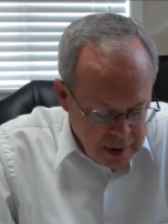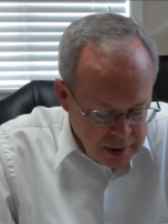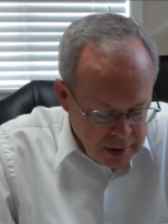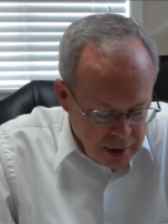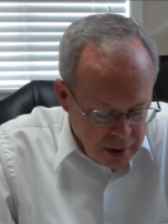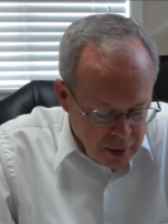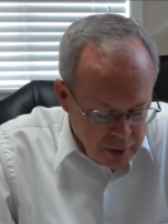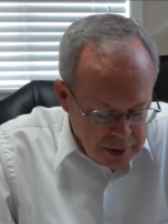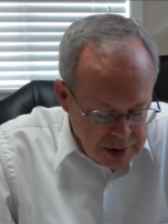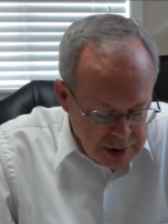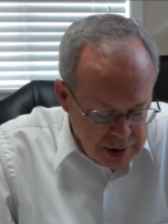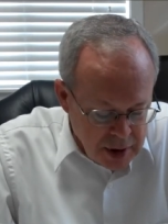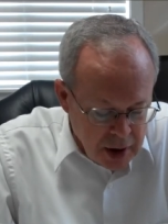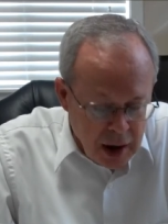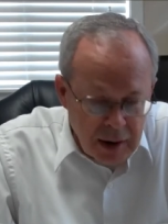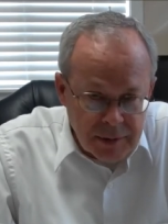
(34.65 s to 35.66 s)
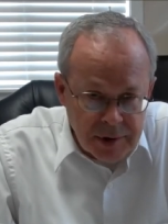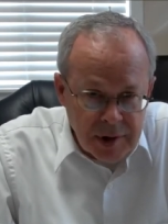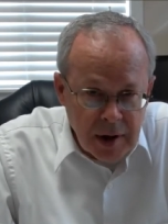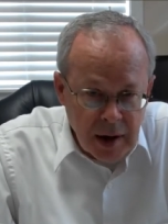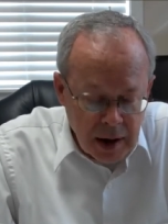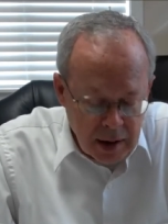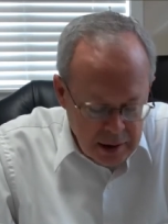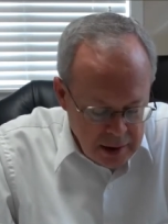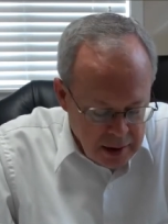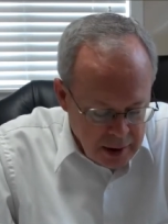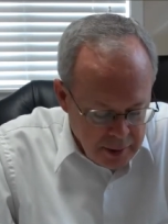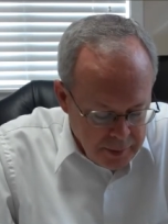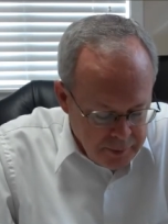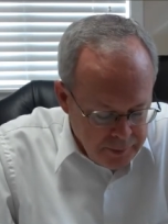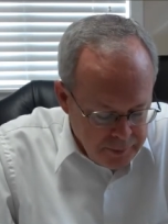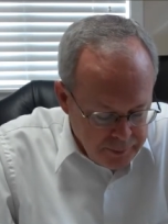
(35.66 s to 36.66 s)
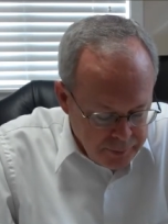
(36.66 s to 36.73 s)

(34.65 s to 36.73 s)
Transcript: The Lord scoffs at them.